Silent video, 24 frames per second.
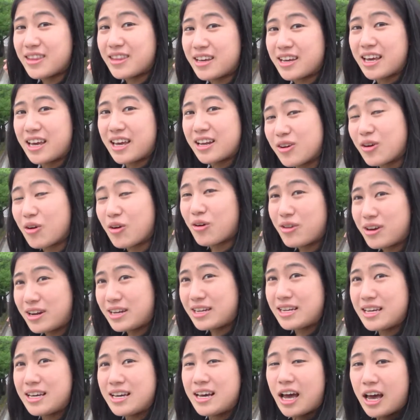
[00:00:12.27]
Kenrokuen
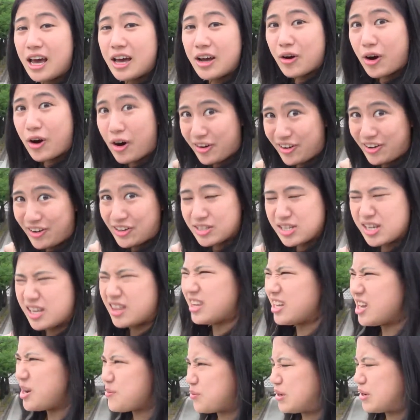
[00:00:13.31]
Gardens. I think
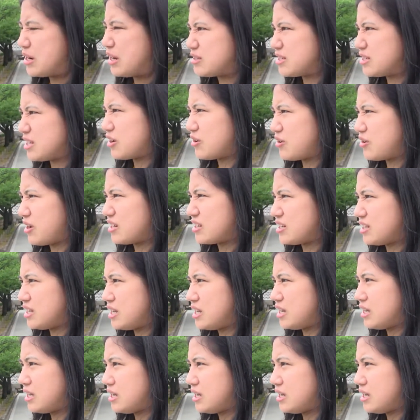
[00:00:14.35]
I pronounced that correctly.